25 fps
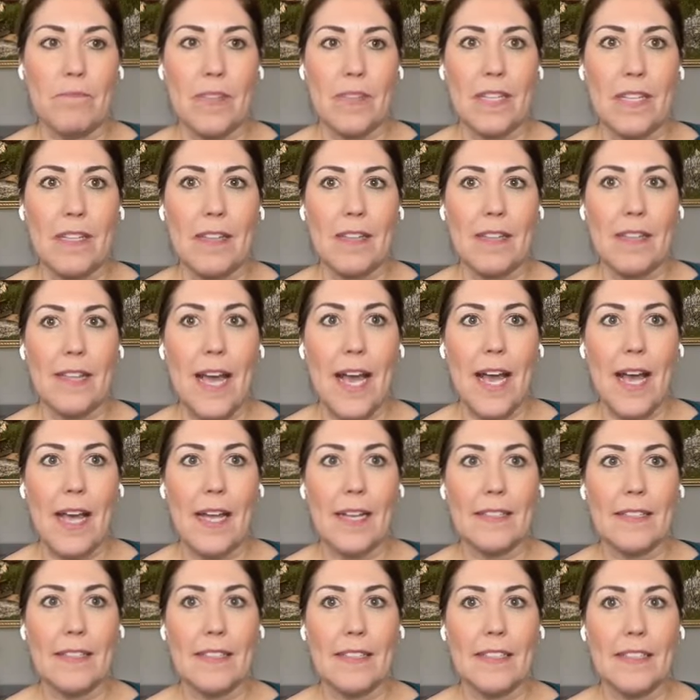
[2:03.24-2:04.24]

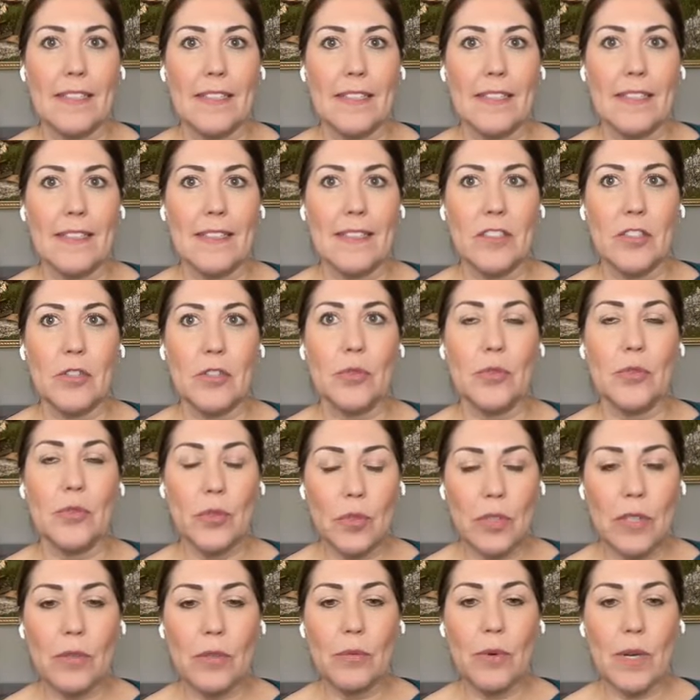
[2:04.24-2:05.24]
that
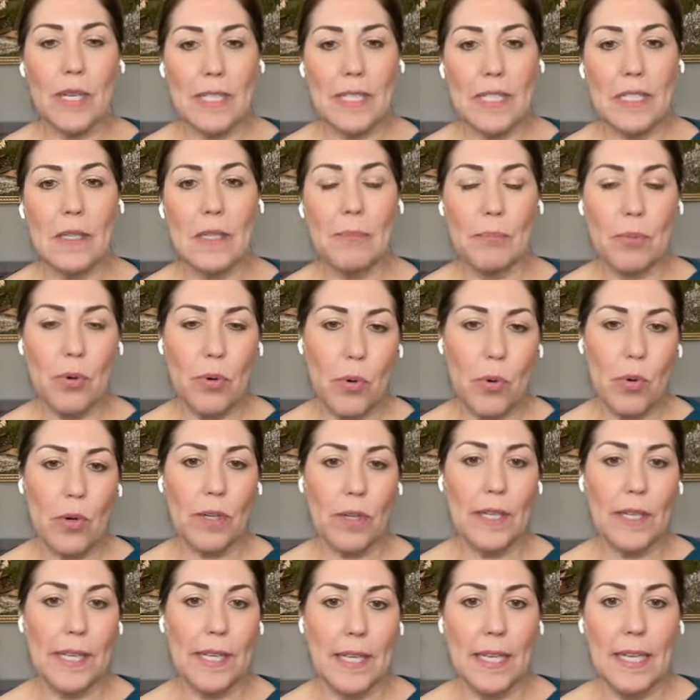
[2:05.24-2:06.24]
truly was
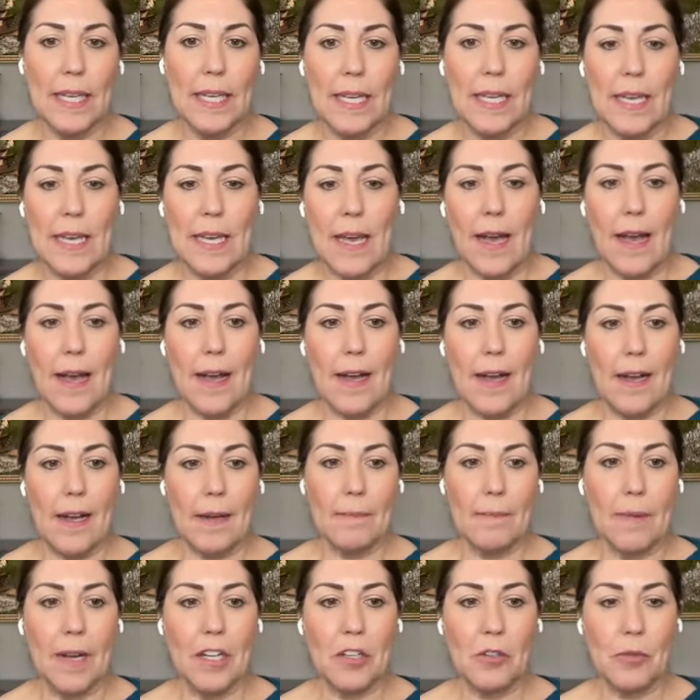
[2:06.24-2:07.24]
supporting
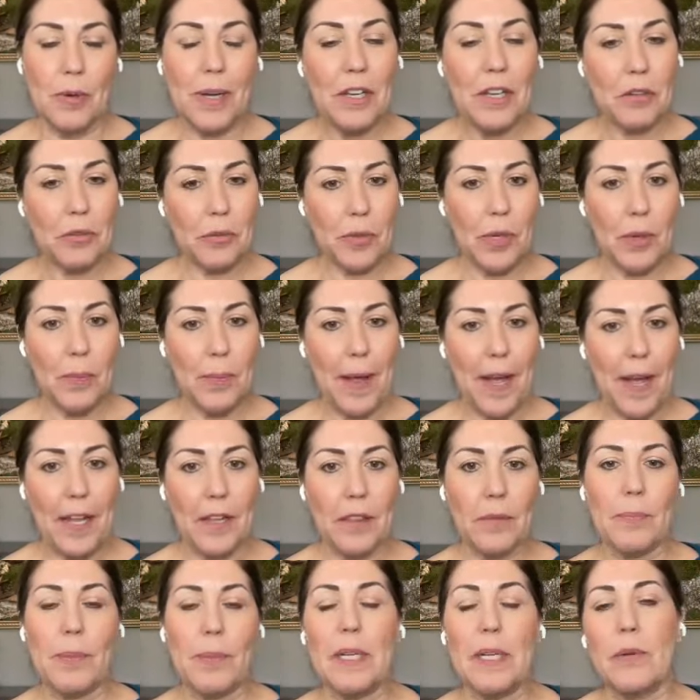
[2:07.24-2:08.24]
a great career path,
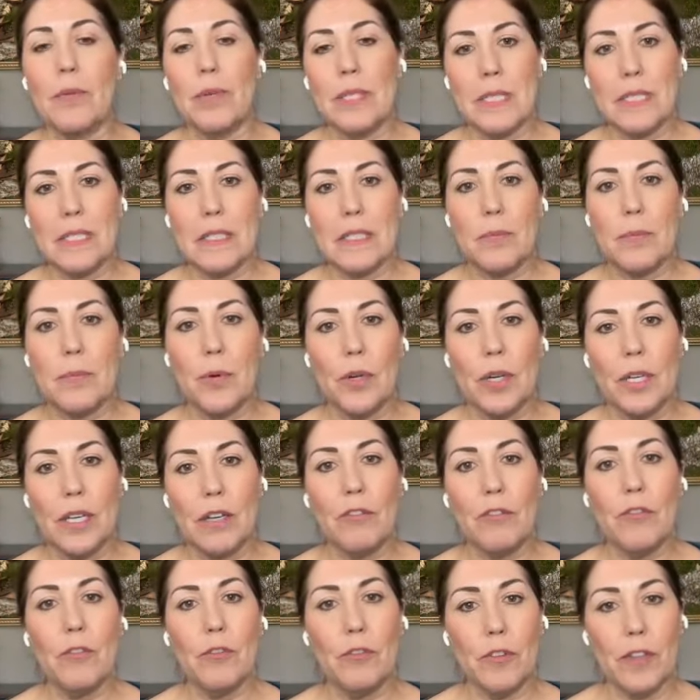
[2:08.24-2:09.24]
but it wasn't supporting a
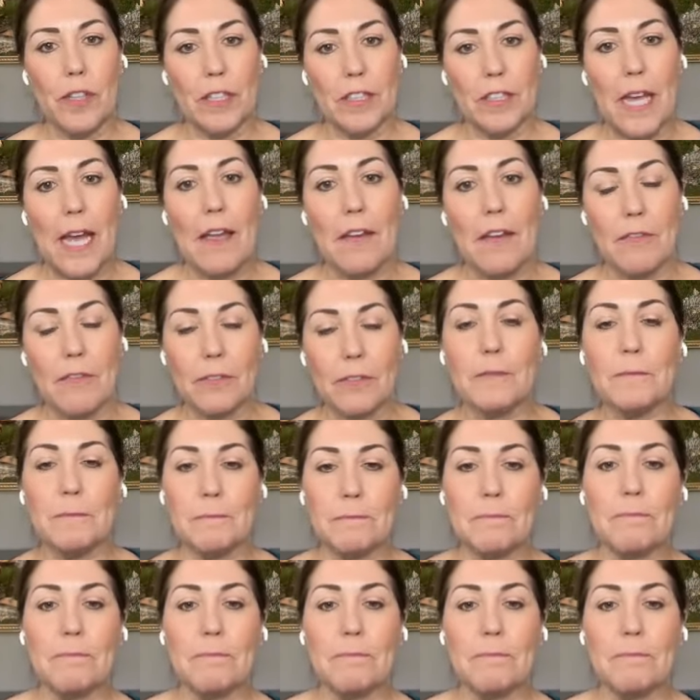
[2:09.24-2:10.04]
fulfilled life.